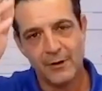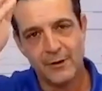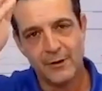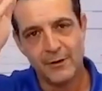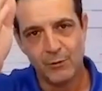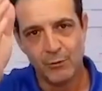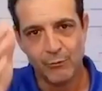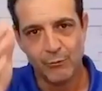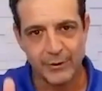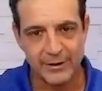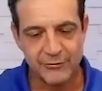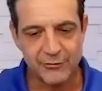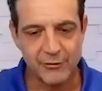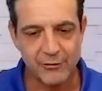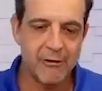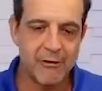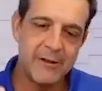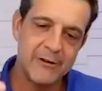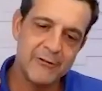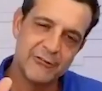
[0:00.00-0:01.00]
we
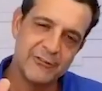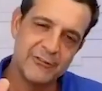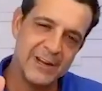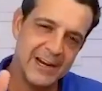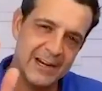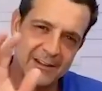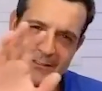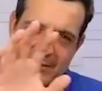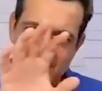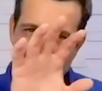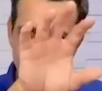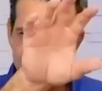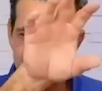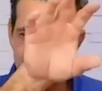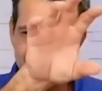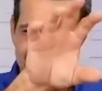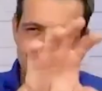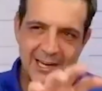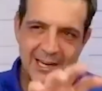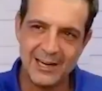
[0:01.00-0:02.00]
start understanding the things
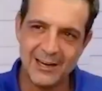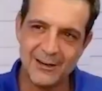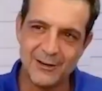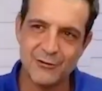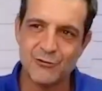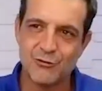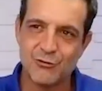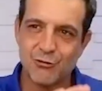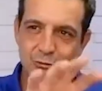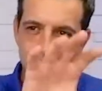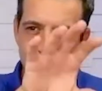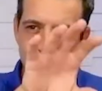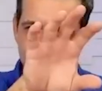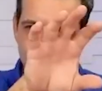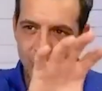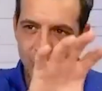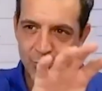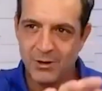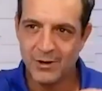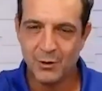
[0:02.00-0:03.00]
we can't
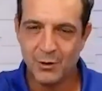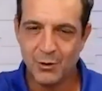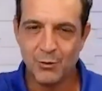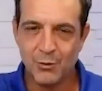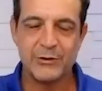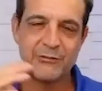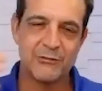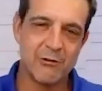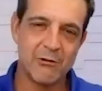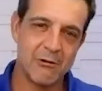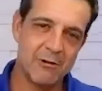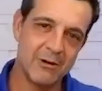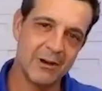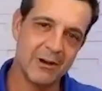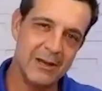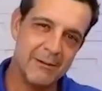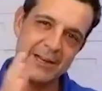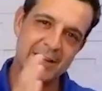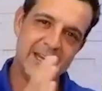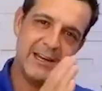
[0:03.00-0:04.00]
control we start
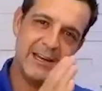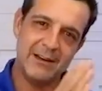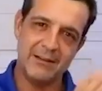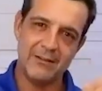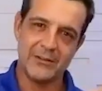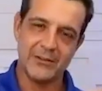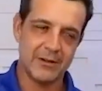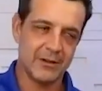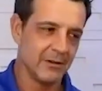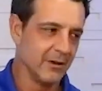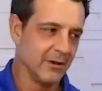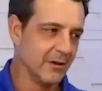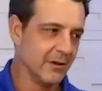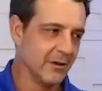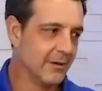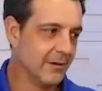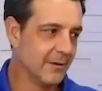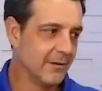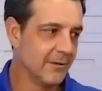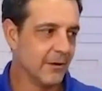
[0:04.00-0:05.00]
limiting the,
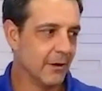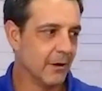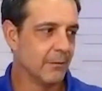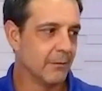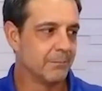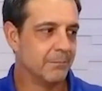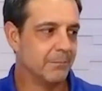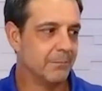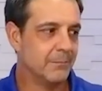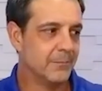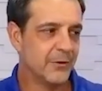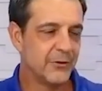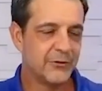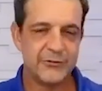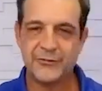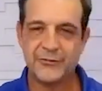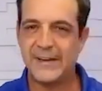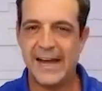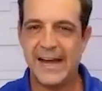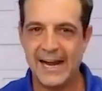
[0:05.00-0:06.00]
the
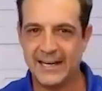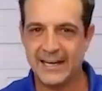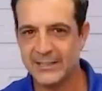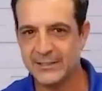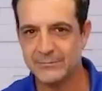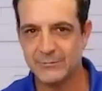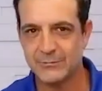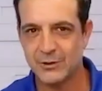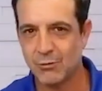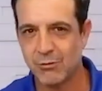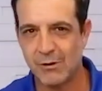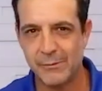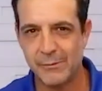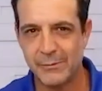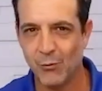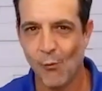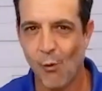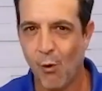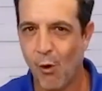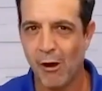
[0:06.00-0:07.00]
stagnant, crummy
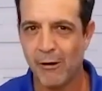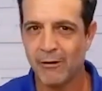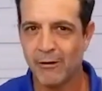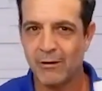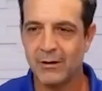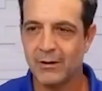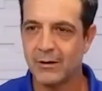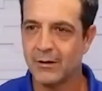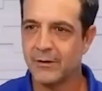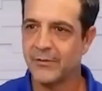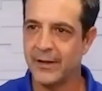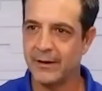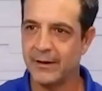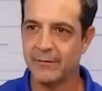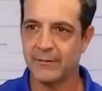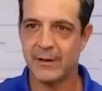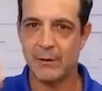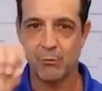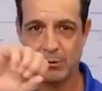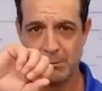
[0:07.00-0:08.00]
water that,
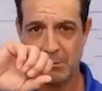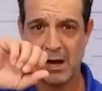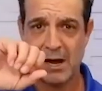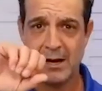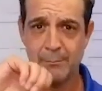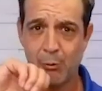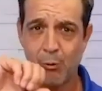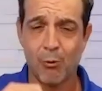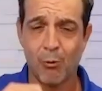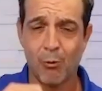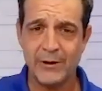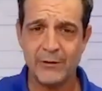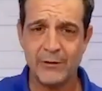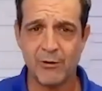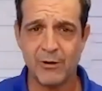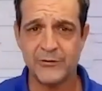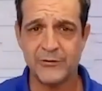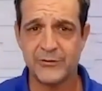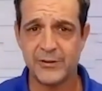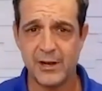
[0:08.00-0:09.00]
that we might pour into
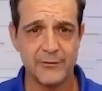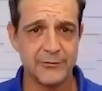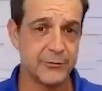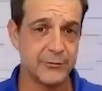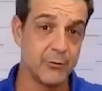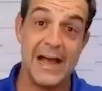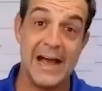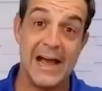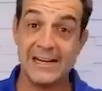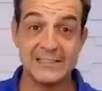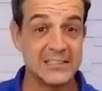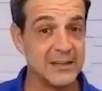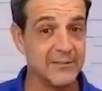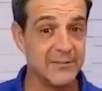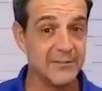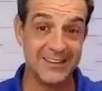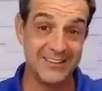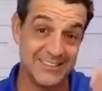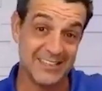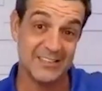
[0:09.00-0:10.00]
ourselves through
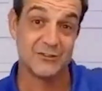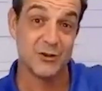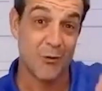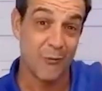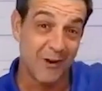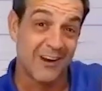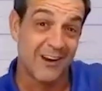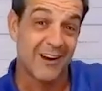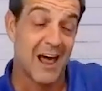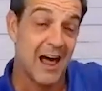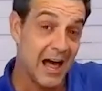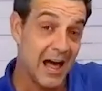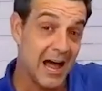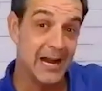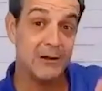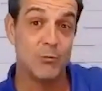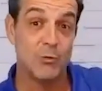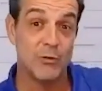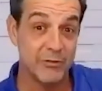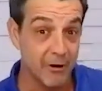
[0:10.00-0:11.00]
activities that don't
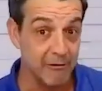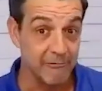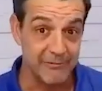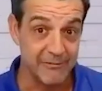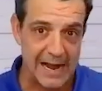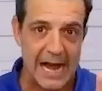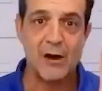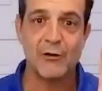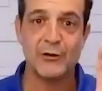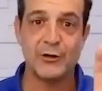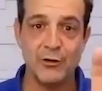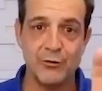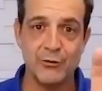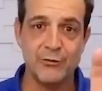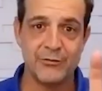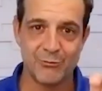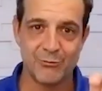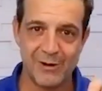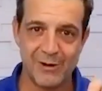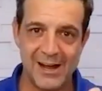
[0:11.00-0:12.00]
align with our
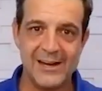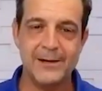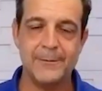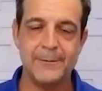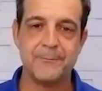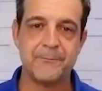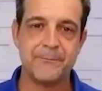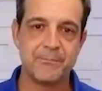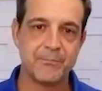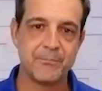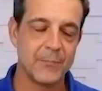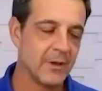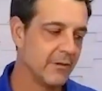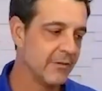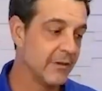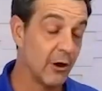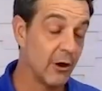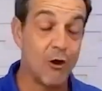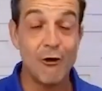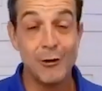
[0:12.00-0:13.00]
values, right?
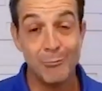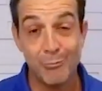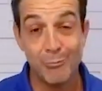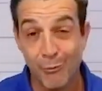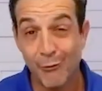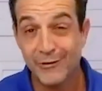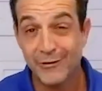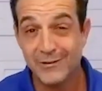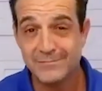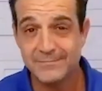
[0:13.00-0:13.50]
That aren't important.